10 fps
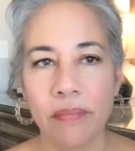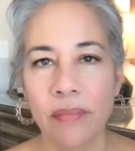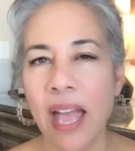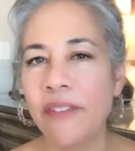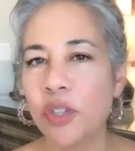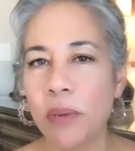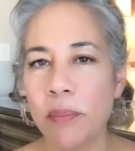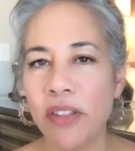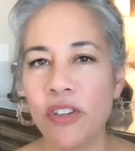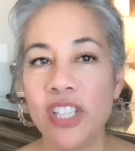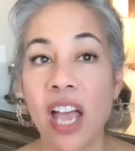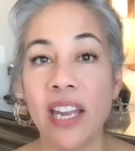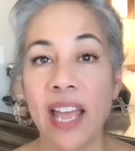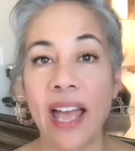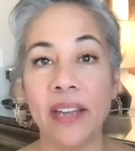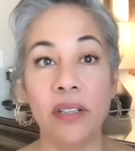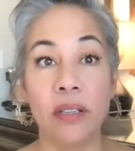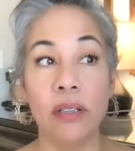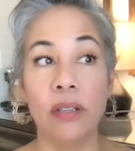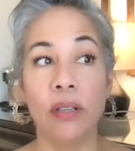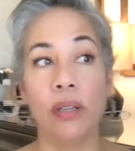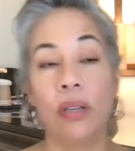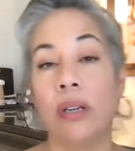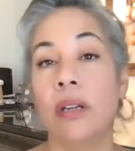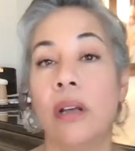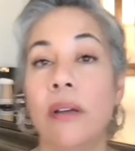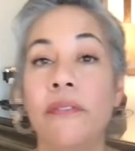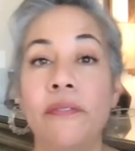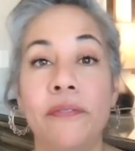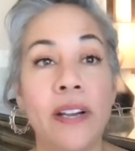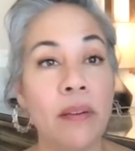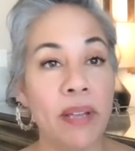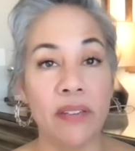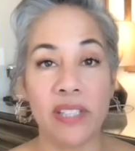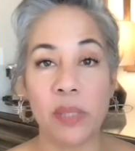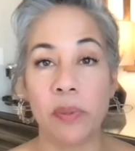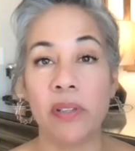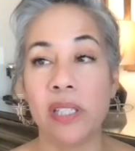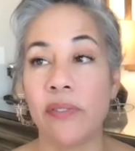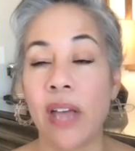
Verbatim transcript: After my mother died, I had a fair amount of experience of